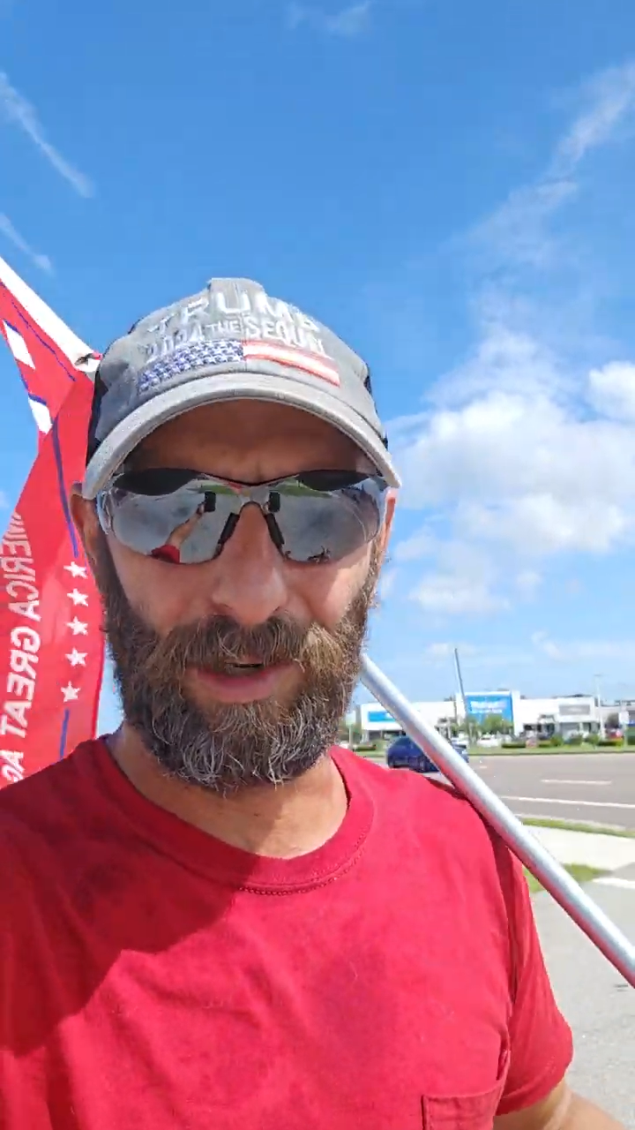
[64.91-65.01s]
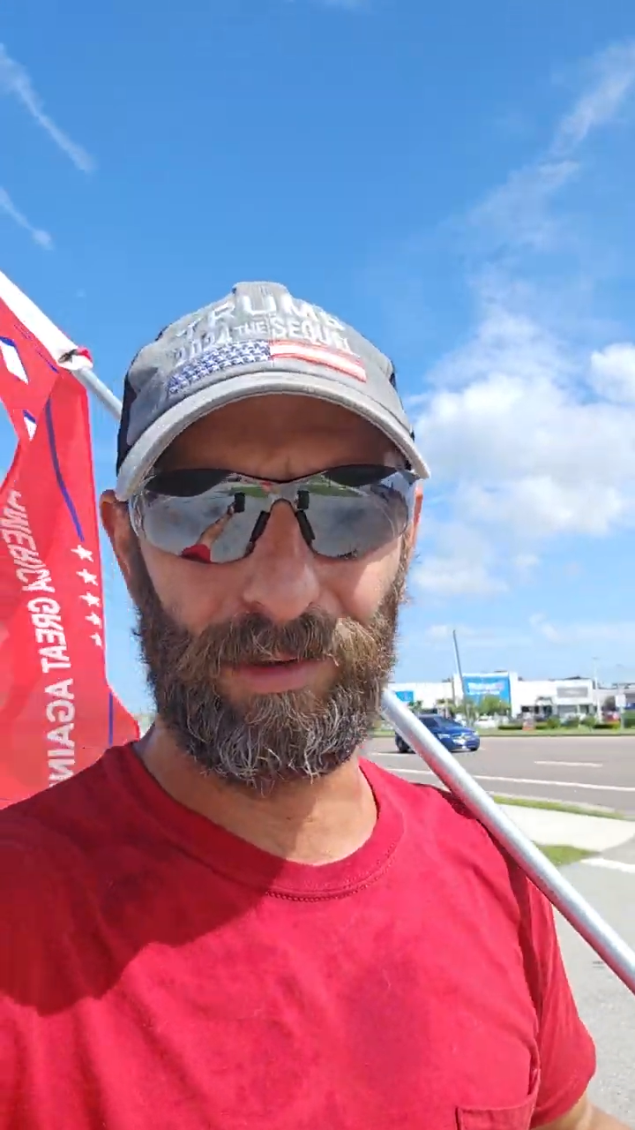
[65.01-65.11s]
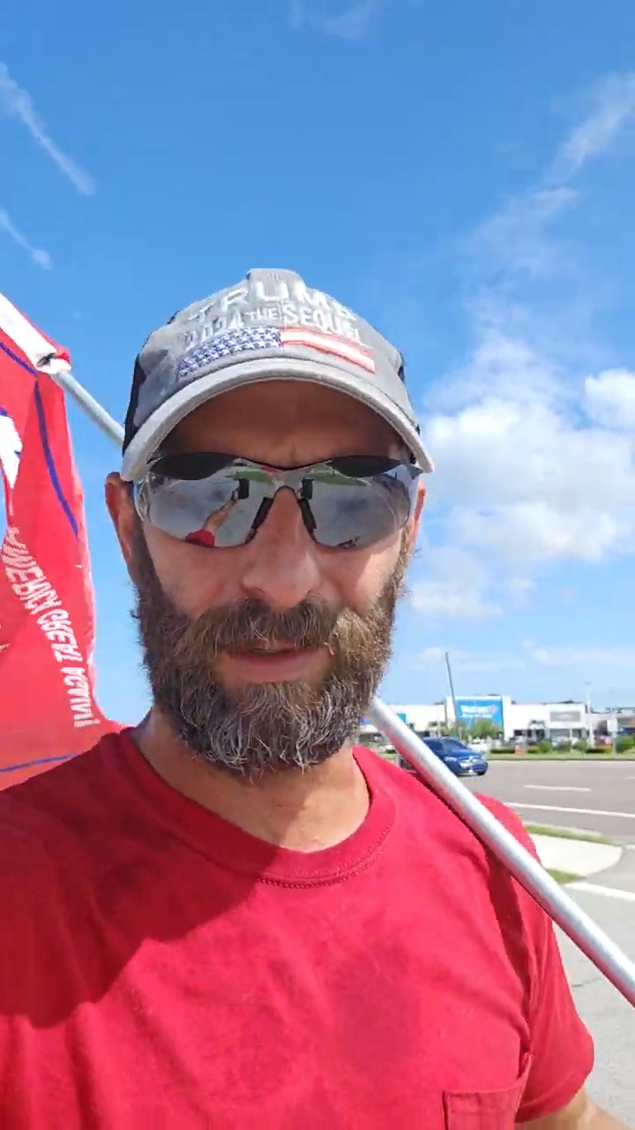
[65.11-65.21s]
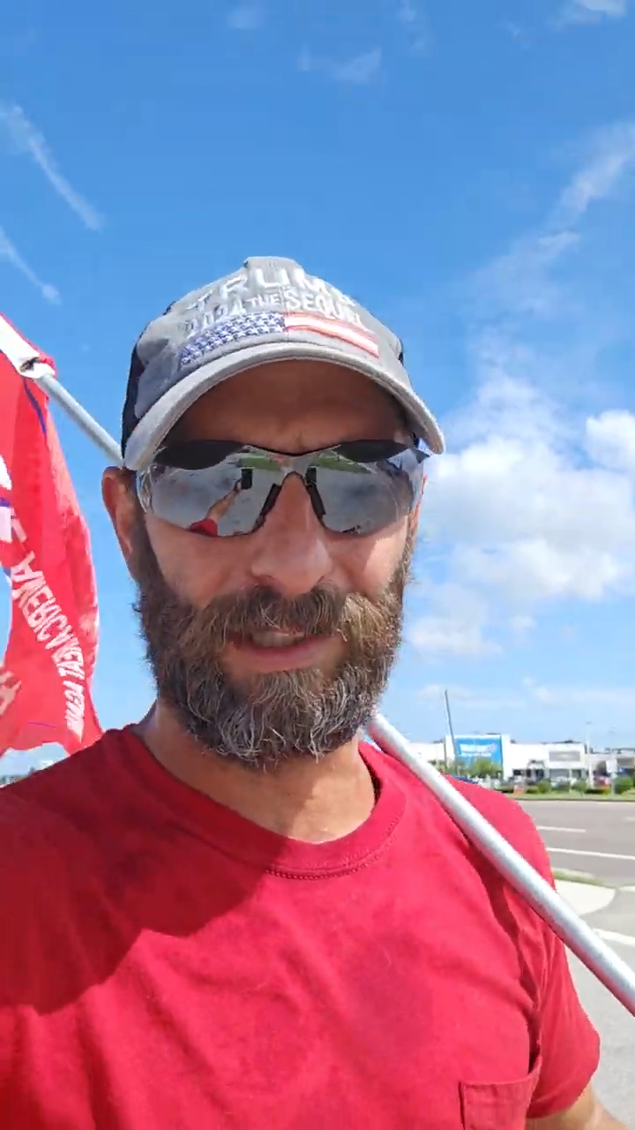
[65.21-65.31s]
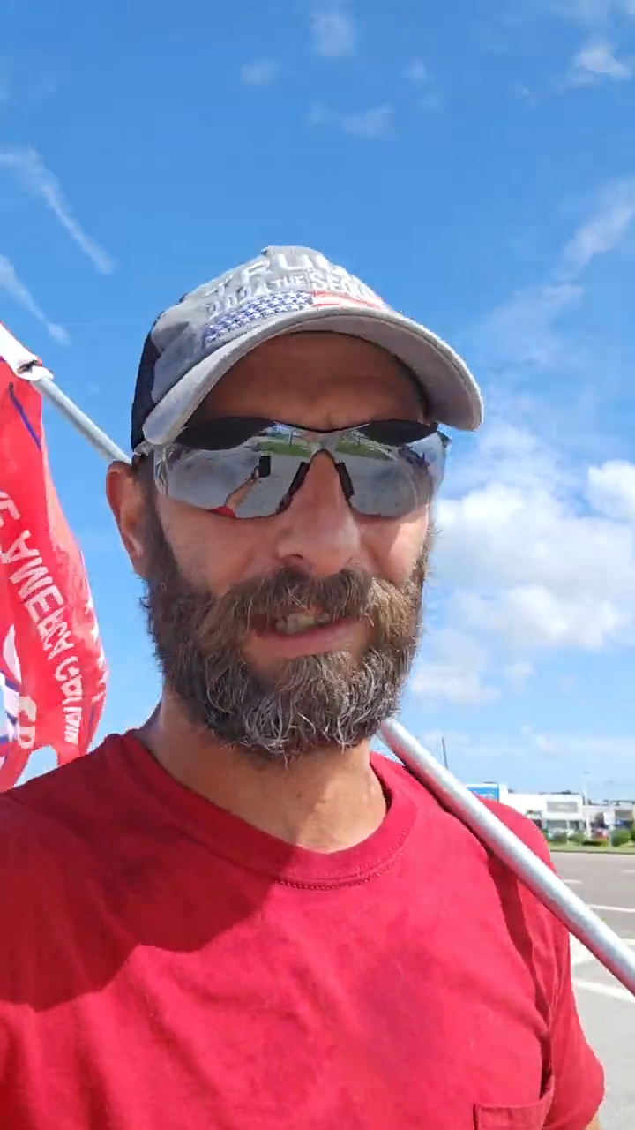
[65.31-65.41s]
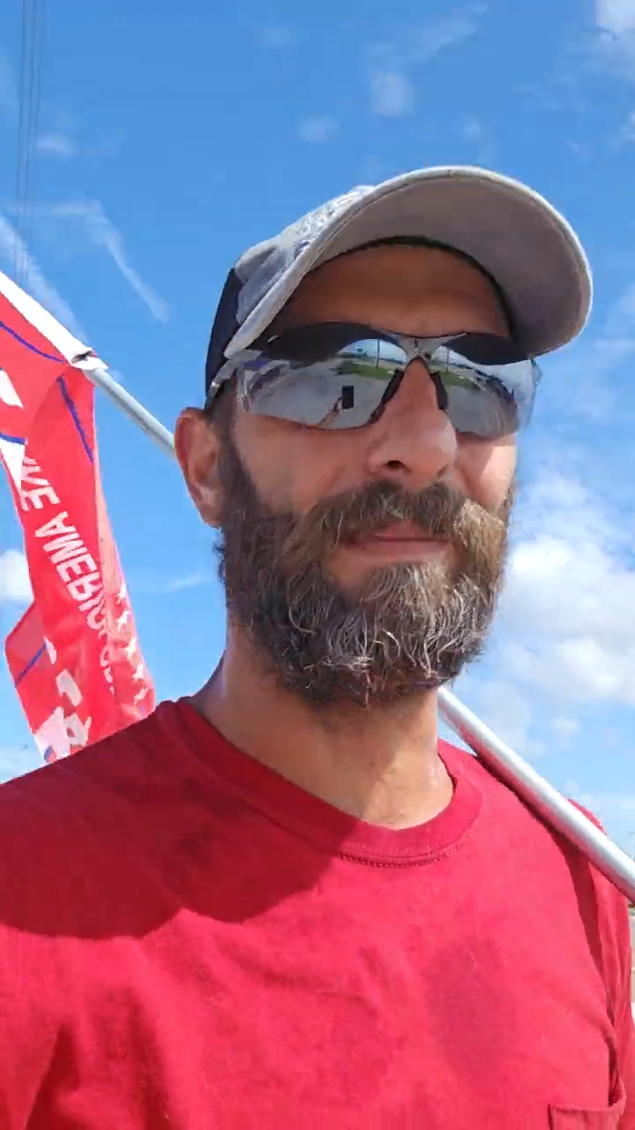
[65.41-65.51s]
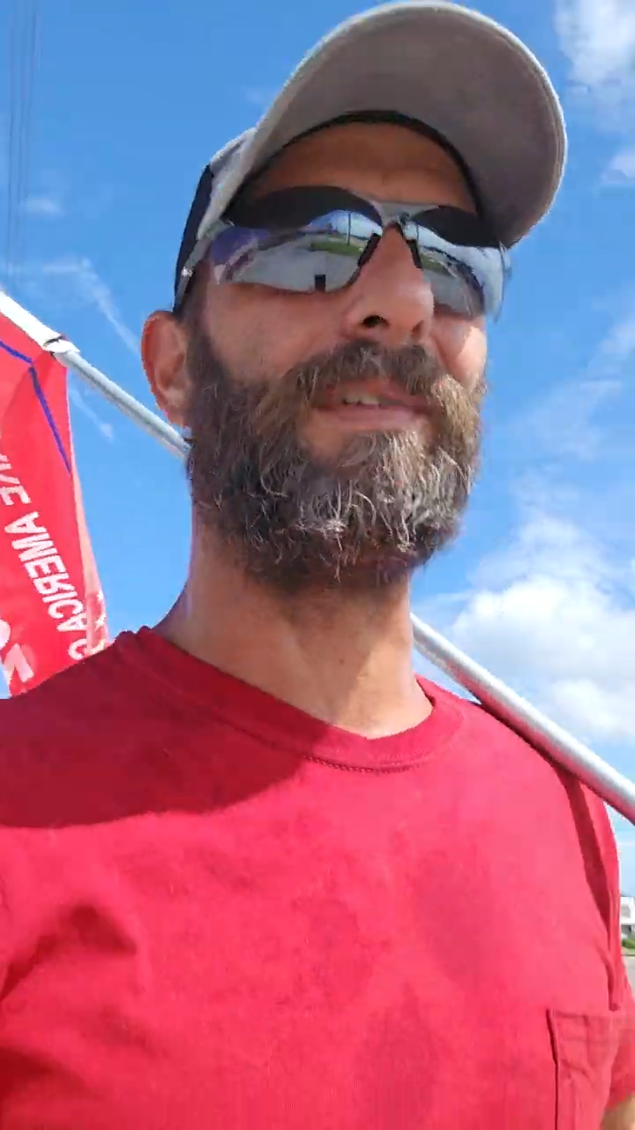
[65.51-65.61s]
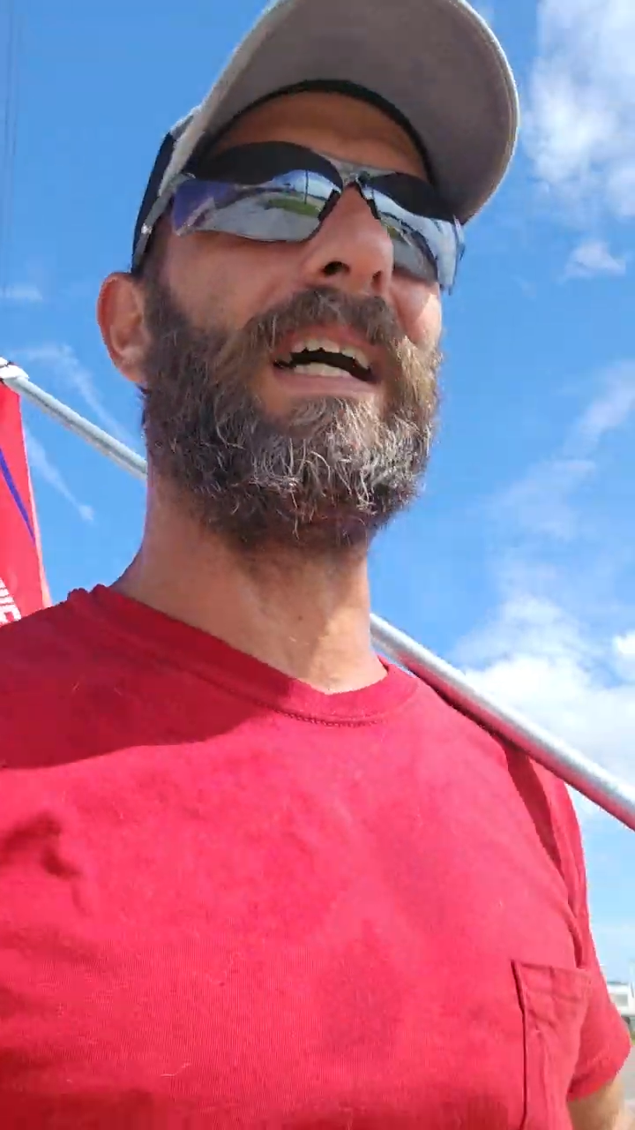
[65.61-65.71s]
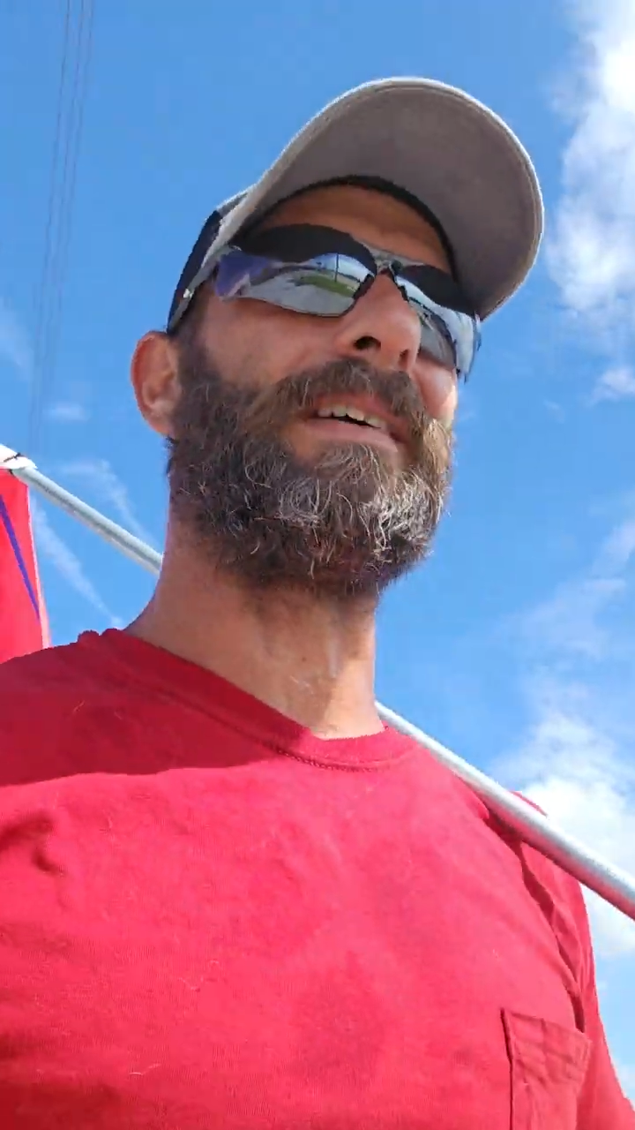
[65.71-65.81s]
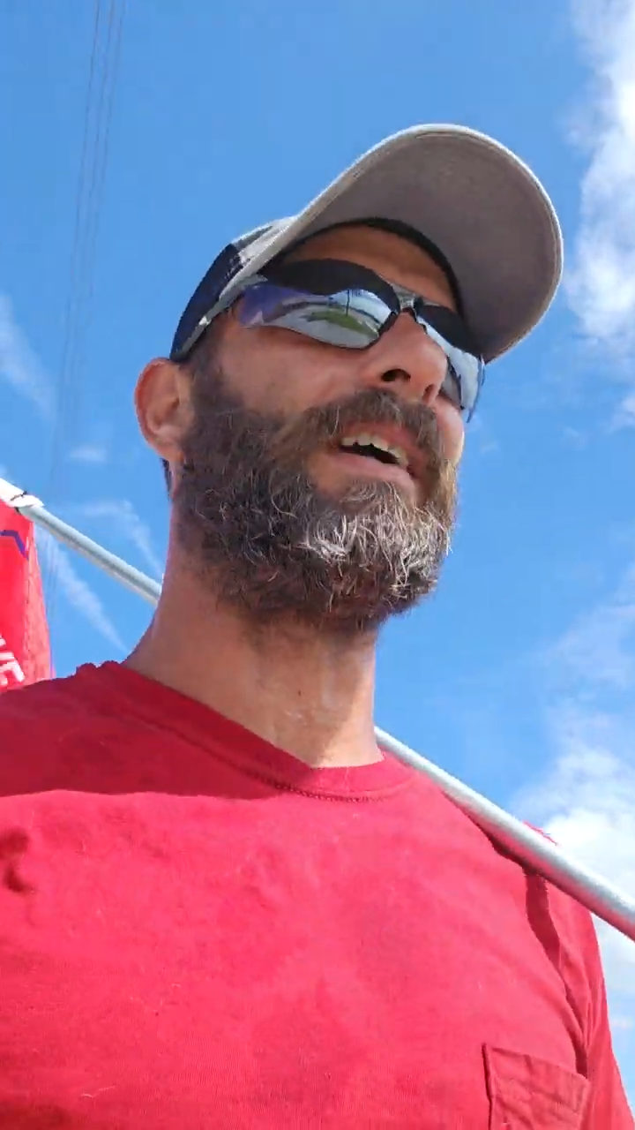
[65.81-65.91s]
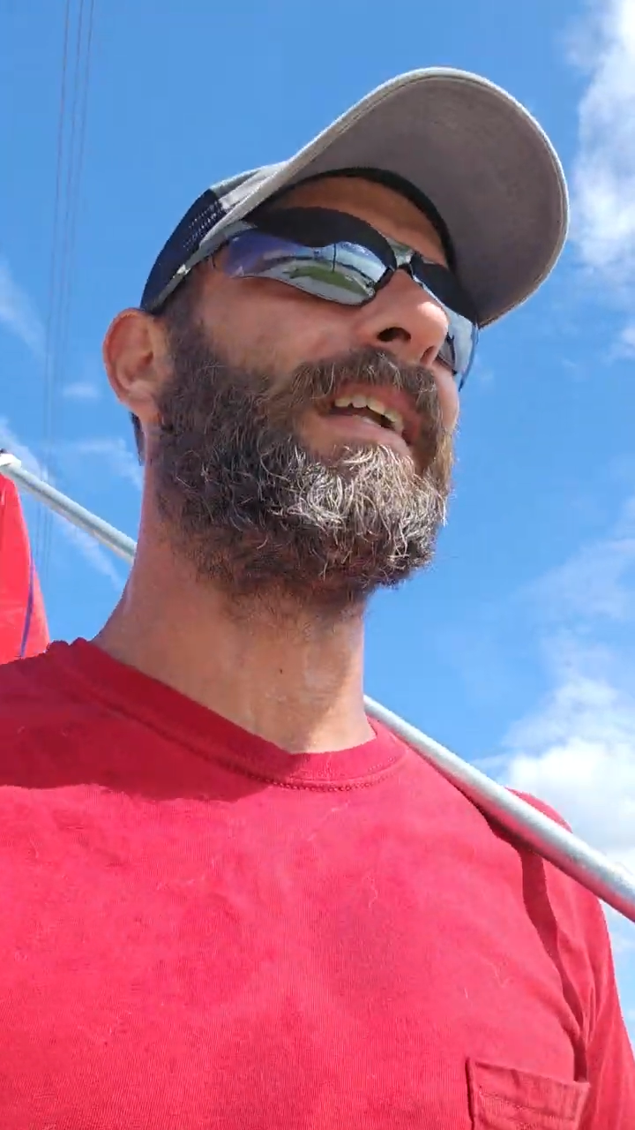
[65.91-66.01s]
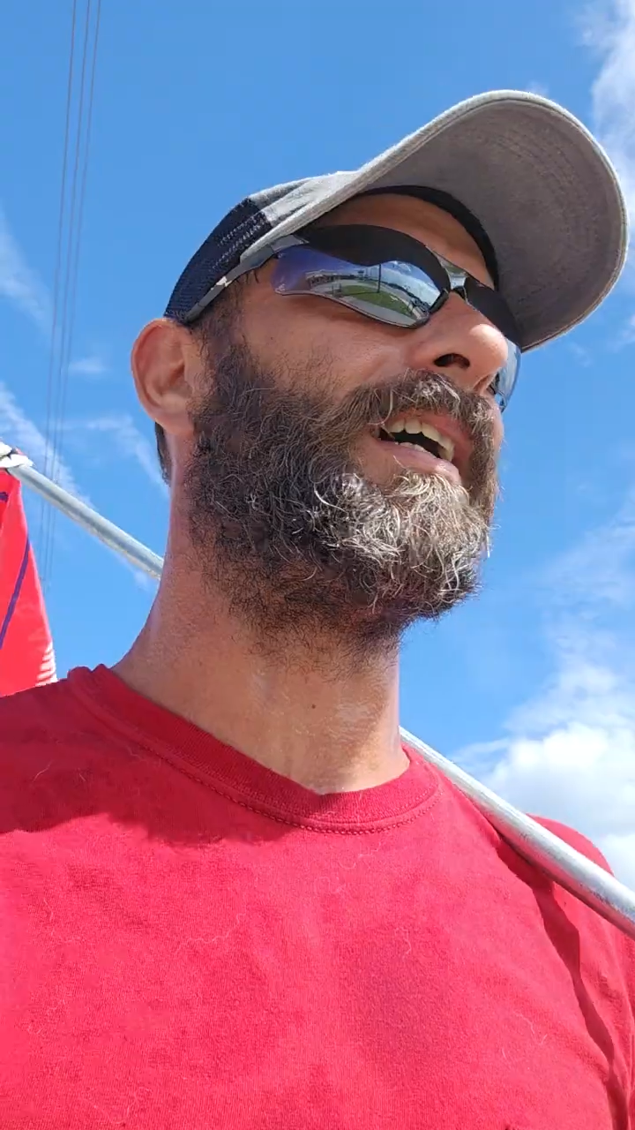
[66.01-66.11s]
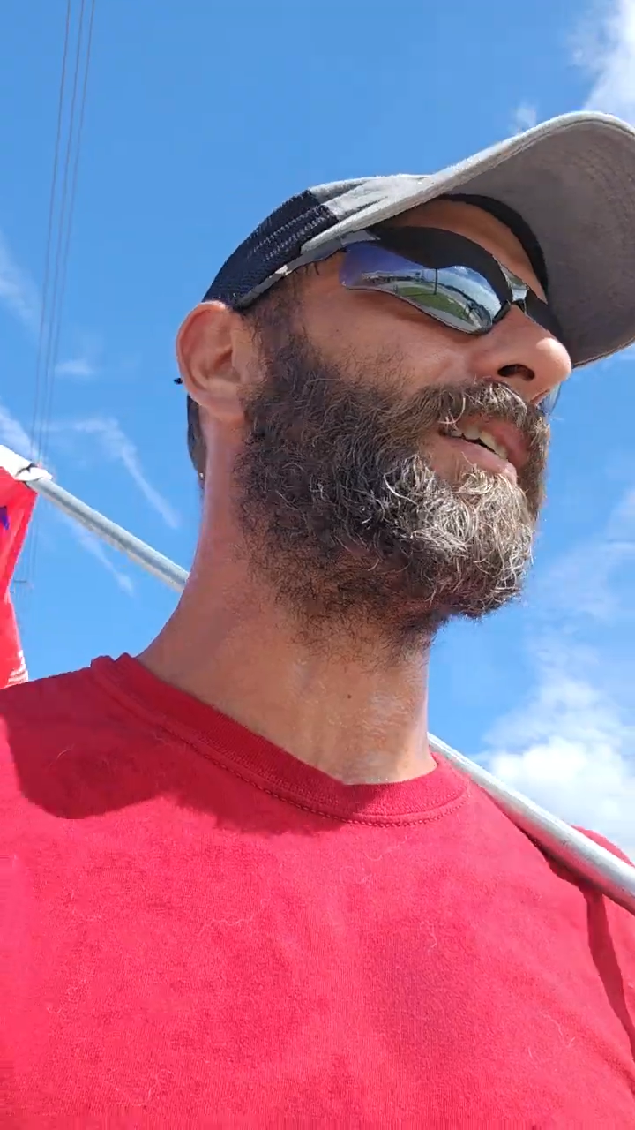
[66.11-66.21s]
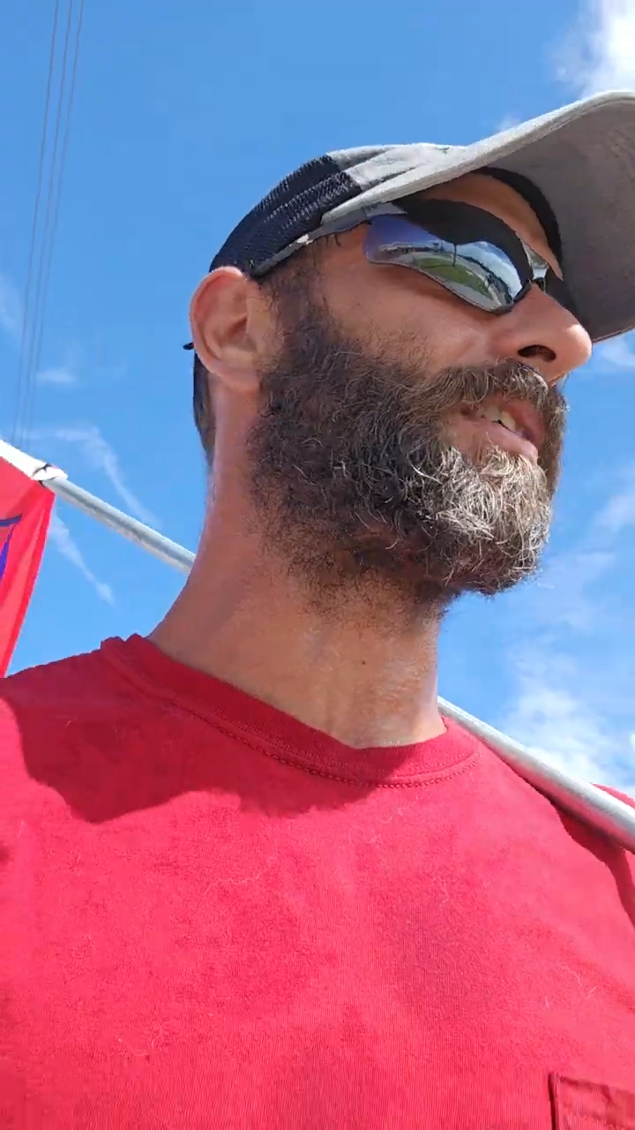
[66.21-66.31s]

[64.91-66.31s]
road with a Trump flag right now.